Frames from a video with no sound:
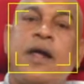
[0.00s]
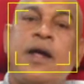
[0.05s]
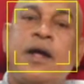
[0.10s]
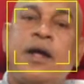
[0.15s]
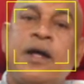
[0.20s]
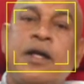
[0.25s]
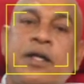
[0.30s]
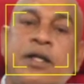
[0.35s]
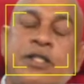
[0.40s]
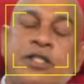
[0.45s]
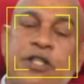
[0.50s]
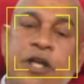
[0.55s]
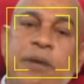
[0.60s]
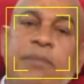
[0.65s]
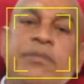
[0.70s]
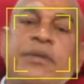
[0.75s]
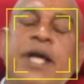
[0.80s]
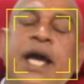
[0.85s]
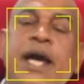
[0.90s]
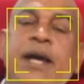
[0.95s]

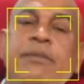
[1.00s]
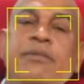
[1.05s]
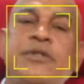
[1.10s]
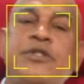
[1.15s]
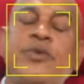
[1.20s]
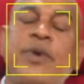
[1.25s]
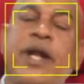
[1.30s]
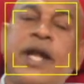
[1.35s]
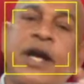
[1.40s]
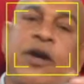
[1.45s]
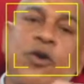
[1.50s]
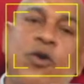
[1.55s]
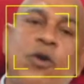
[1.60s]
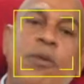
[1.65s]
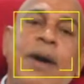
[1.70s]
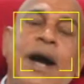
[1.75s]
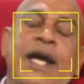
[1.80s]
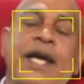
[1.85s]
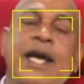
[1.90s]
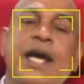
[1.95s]
sometimes when I go
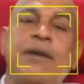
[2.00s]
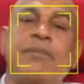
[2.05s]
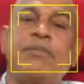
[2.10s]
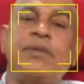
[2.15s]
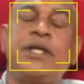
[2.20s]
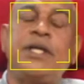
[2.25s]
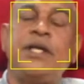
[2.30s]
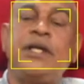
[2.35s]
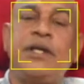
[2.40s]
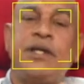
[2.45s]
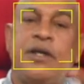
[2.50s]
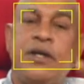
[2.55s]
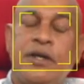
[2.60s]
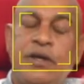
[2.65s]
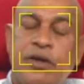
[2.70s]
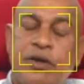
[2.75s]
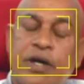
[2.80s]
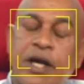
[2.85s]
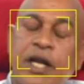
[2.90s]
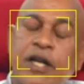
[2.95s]
back empty,
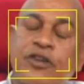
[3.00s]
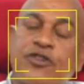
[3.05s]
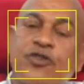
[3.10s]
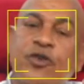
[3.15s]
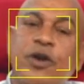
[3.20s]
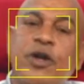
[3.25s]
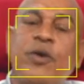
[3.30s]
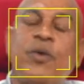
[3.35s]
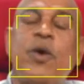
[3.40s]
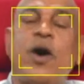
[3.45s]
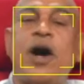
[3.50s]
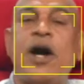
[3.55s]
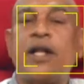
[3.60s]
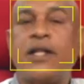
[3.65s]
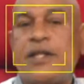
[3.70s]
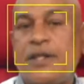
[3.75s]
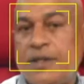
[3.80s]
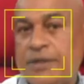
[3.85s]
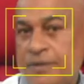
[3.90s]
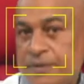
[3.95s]
you got to throw in
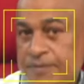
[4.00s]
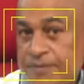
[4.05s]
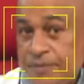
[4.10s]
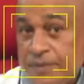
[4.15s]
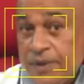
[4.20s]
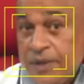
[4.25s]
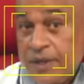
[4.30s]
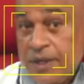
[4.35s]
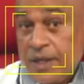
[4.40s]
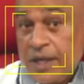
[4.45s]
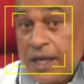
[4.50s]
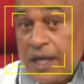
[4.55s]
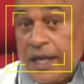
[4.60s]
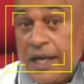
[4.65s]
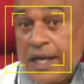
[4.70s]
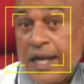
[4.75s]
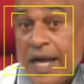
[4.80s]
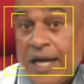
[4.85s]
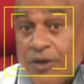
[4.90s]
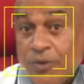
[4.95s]
water. And
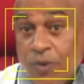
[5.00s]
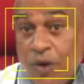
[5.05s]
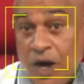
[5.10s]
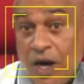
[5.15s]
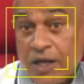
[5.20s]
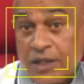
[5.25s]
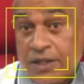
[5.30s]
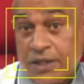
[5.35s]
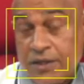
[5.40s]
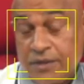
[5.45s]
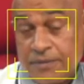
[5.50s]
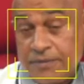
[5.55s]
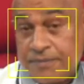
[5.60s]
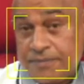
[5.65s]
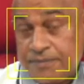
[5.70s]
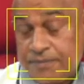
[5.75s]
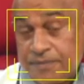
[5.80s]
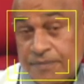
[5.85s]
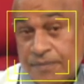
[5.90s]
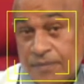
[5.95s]
that water
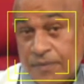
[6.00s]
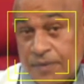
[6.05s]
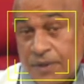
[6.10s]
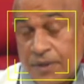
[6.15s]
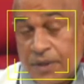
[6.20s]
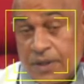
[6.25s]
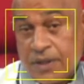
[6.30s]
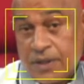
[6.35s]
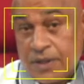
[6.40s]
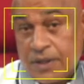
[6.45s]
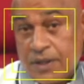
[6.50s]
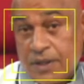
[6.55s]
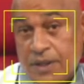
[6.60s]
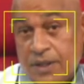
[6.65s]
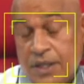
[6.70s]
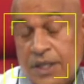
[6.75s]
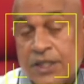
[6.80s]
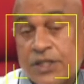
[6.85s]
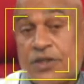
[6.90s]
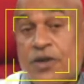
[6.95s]

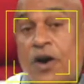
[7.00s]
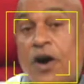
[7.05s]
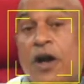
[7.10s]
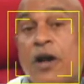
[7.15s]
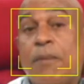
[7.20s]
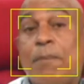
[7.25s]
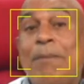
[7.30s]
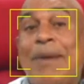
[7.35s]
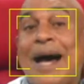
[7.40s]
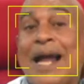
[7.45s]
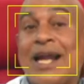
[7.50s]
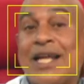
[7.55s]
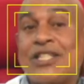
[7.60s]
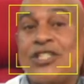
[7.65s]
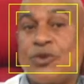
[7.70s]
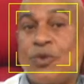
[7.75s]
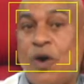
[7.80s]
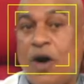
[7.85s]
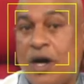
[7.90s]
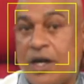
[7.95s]
is called ballast
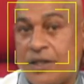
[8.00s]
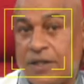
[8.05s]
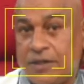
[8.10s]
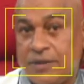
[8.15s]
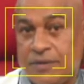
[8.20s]
water.